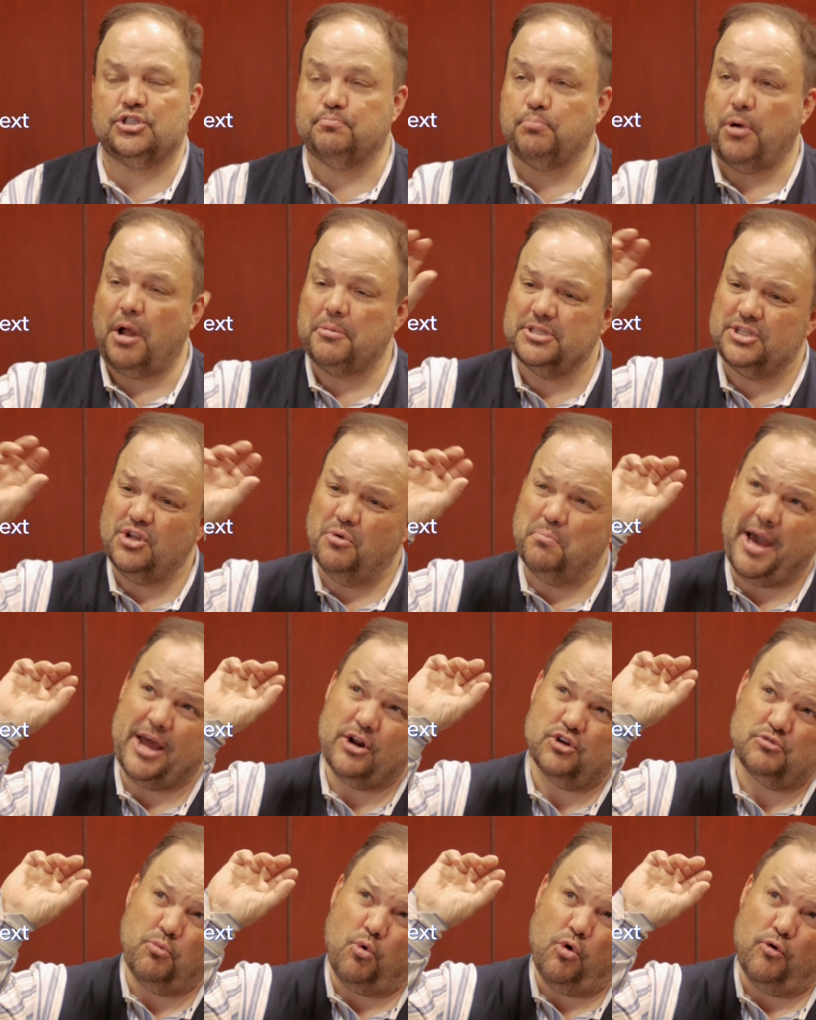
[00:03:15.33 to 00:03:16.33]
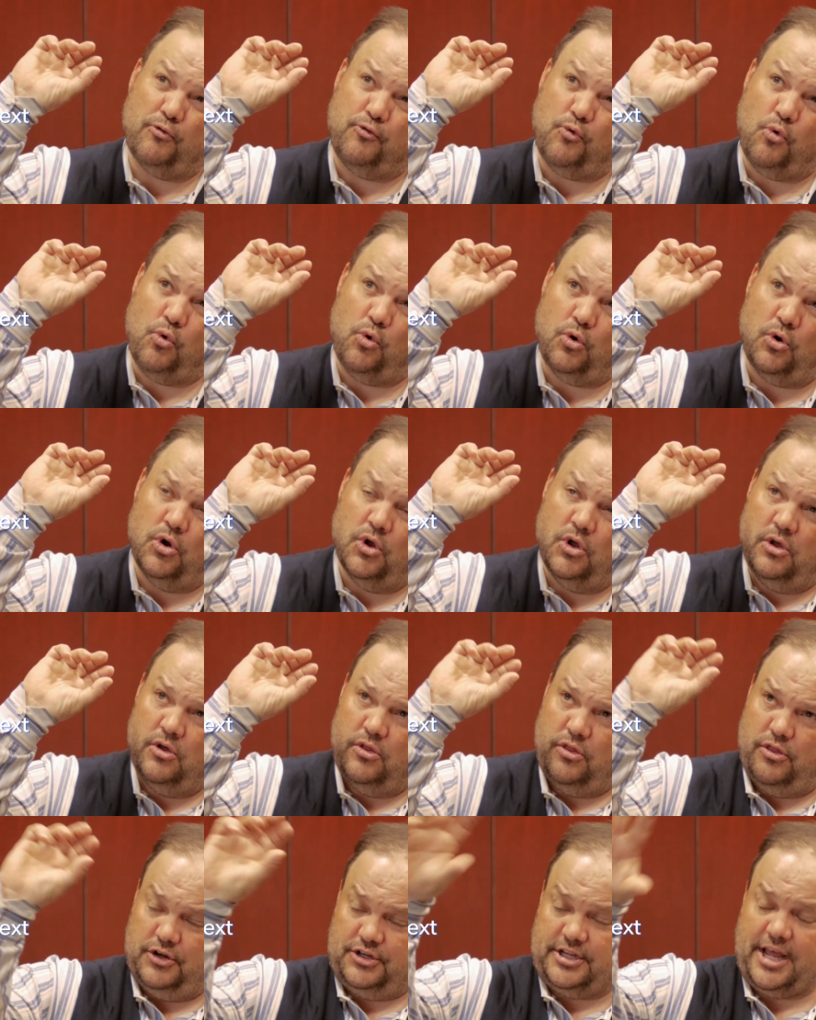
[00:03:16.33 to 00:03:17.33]
Probably still matters more for
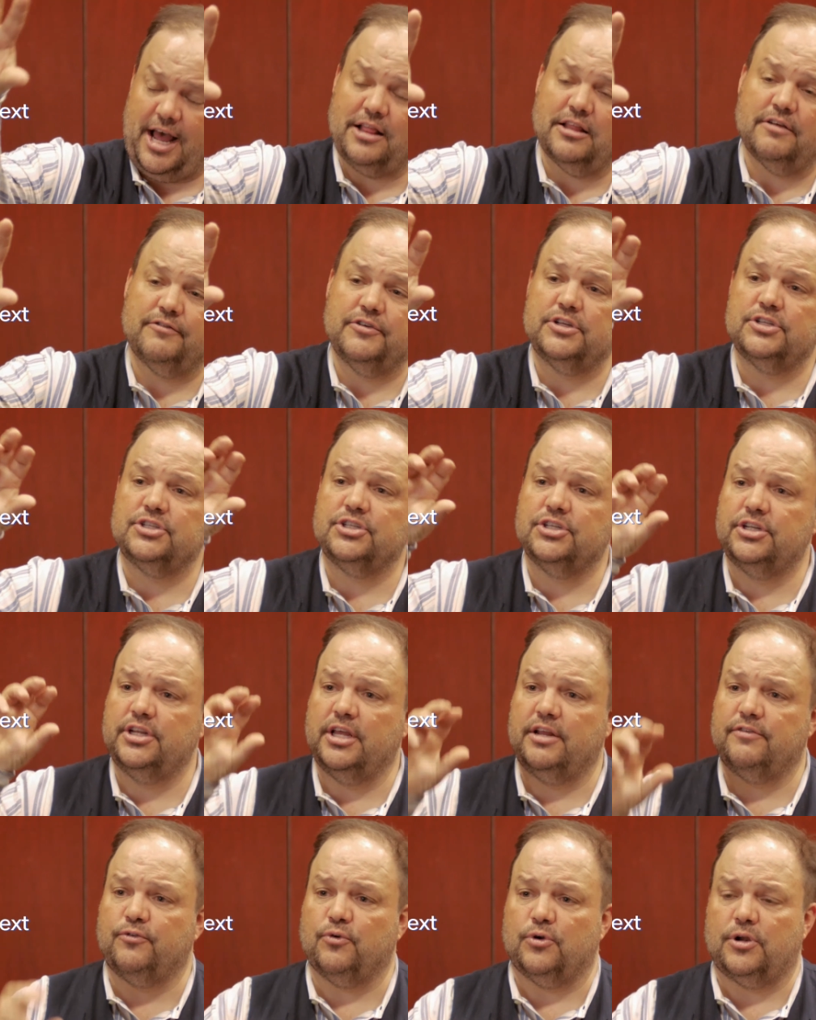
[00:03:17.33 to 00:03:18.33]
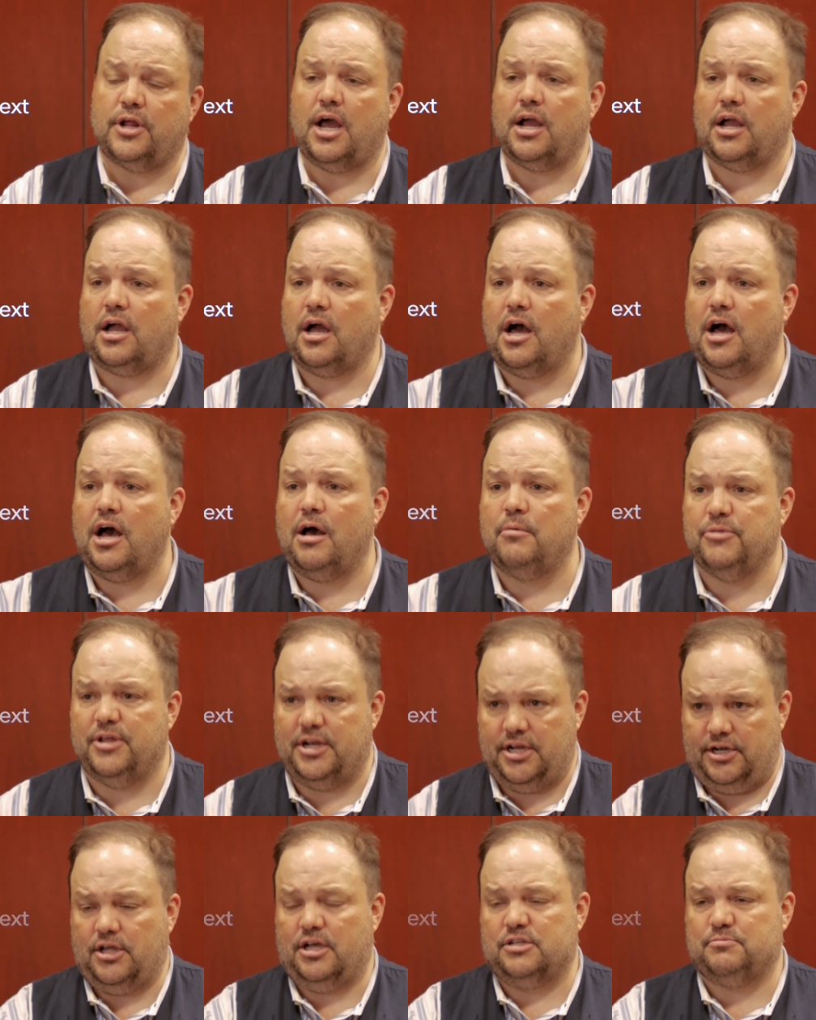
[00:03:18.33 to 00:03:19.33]
the television and for .com
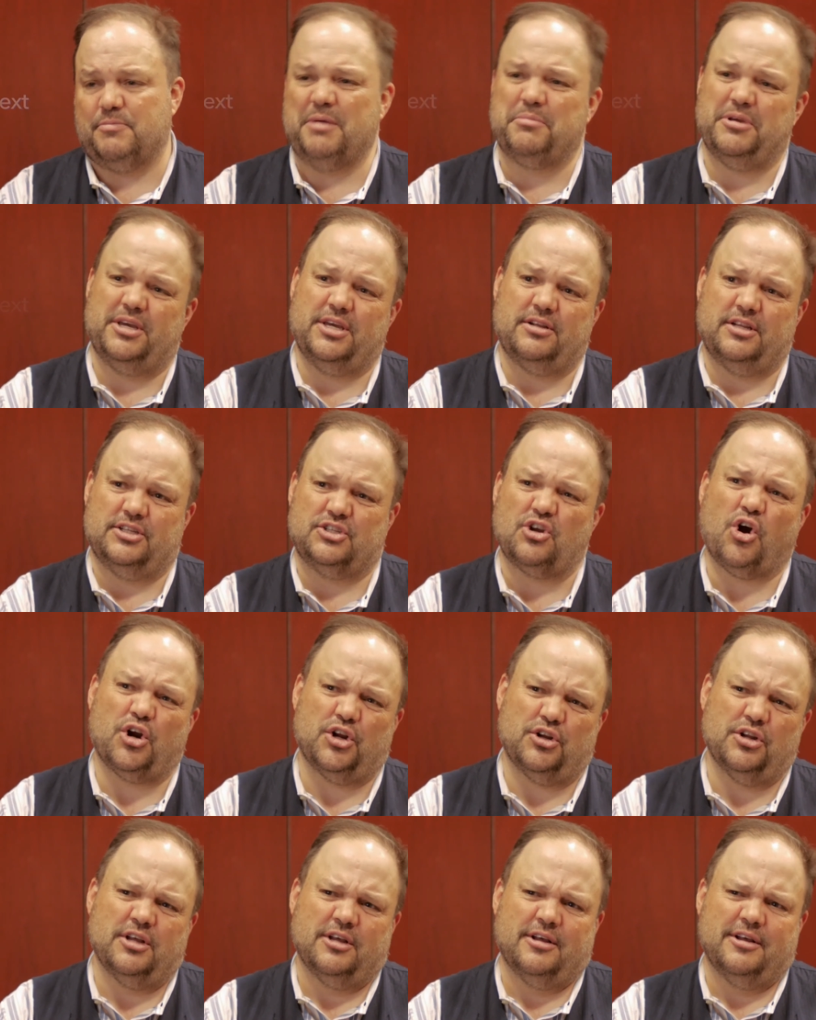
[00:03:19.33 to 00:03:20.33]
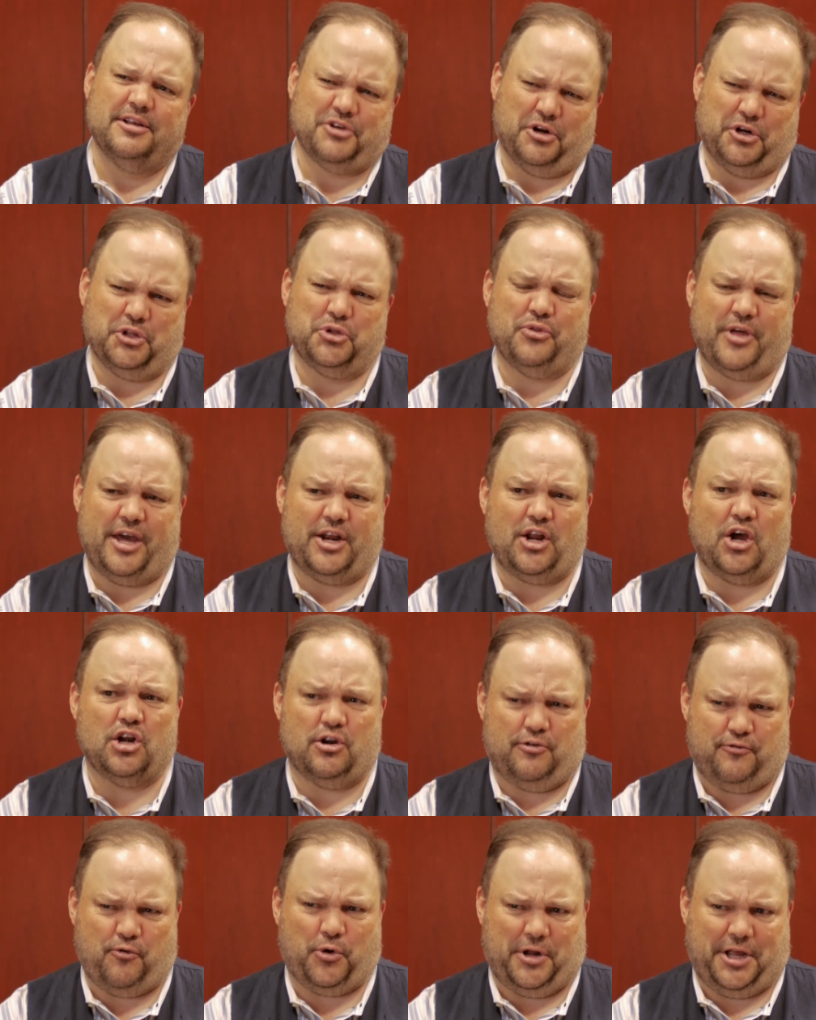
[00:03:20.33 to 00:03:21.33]
than it does maybe. It's hard to do that in
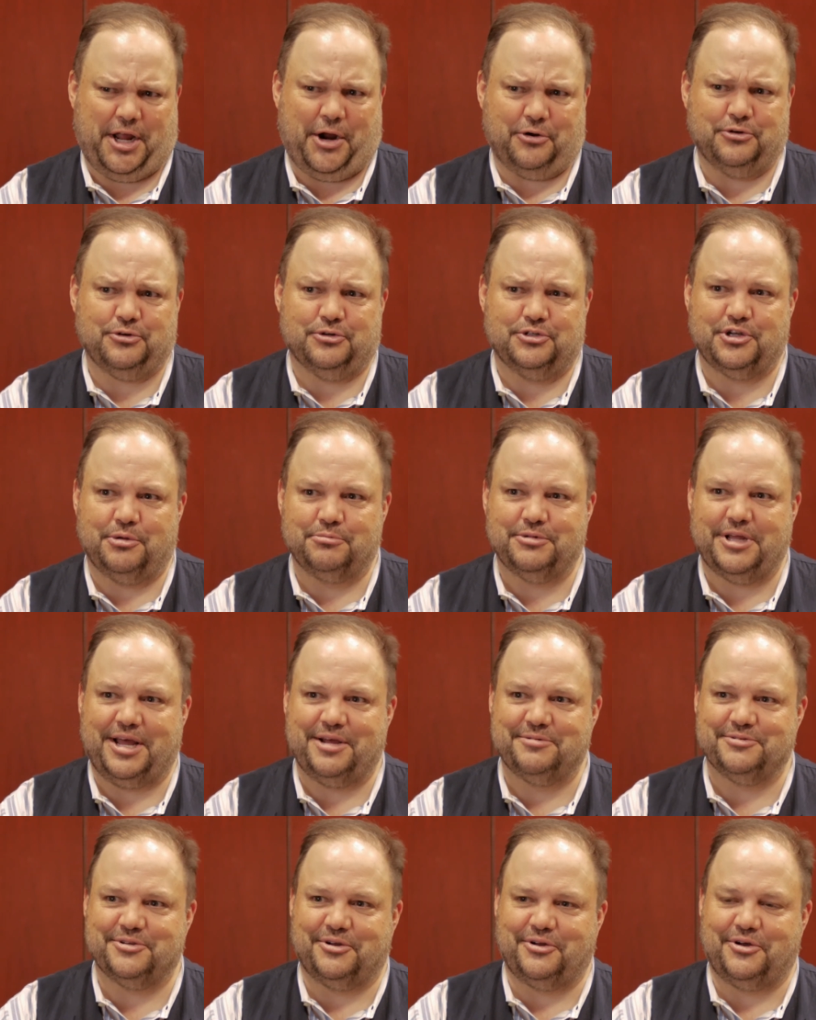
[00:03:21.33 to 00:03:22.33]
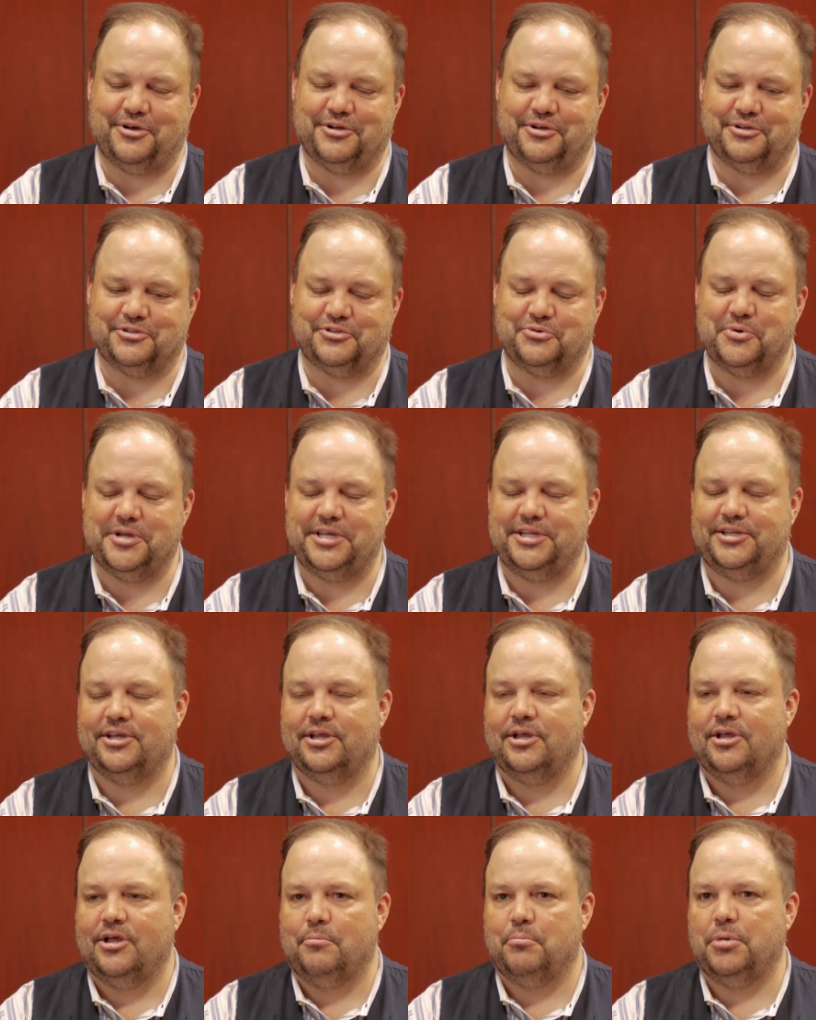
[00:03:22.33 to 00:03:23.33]
140 characters sometimes on a tweet,
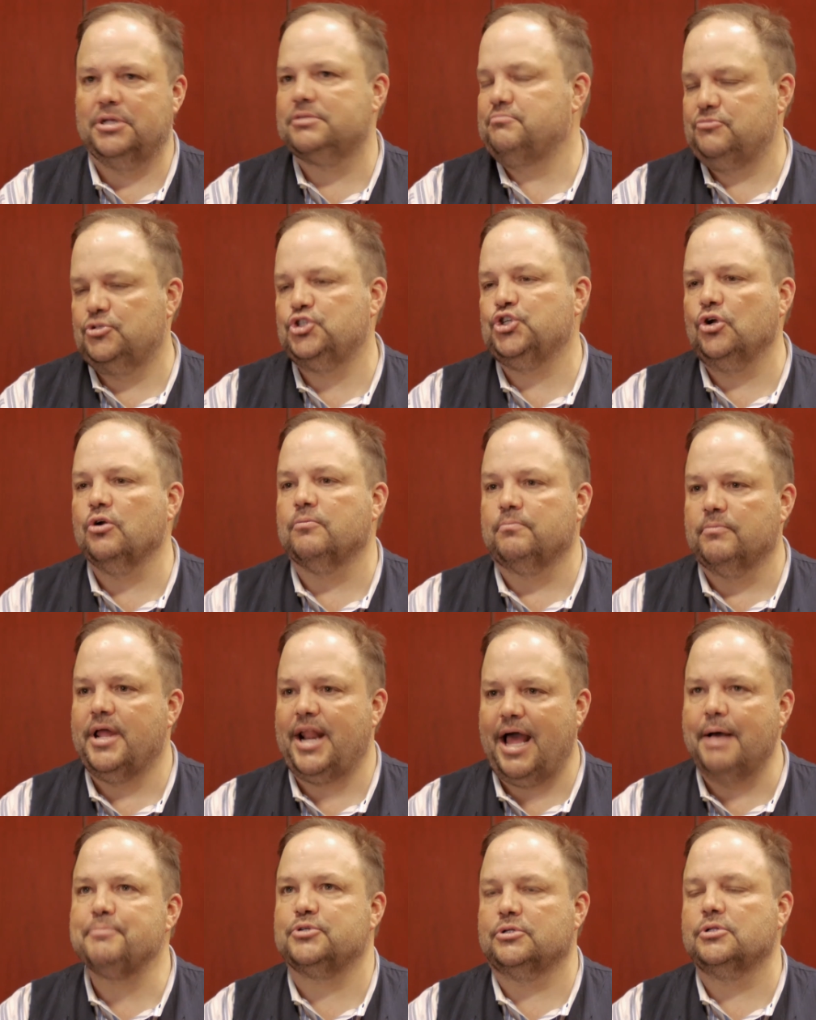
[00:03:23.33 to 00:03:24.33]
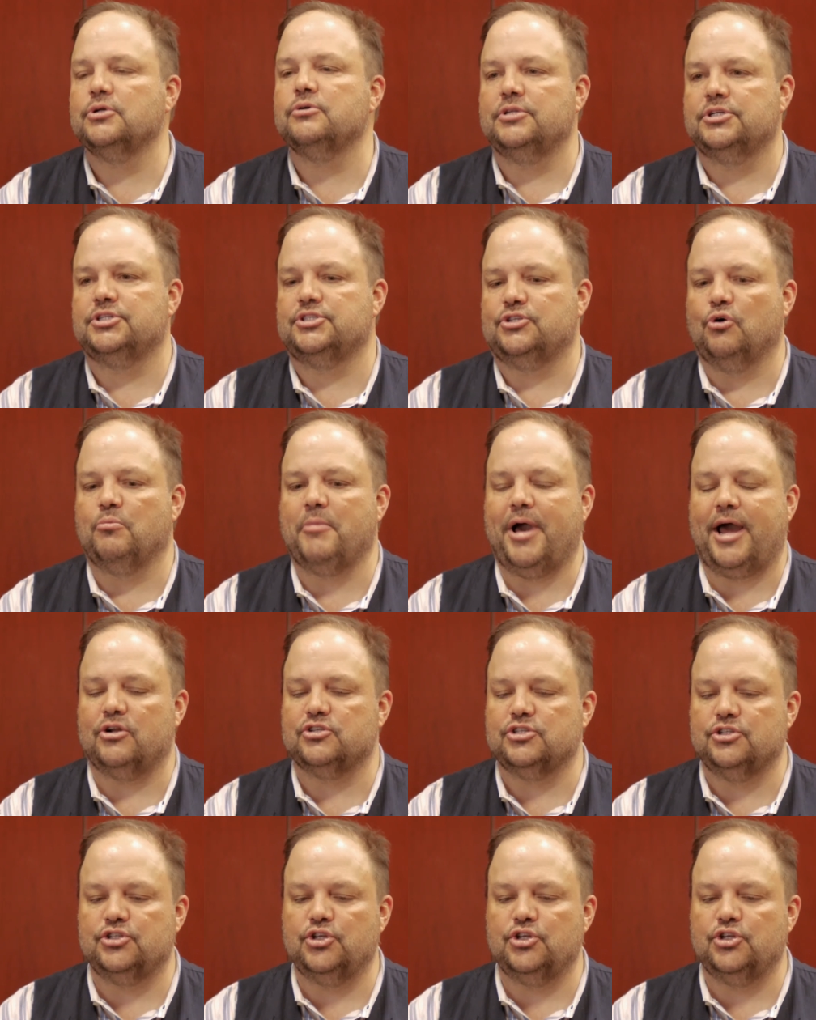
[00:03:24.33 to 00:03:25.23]
but sure, it absolutely still matters.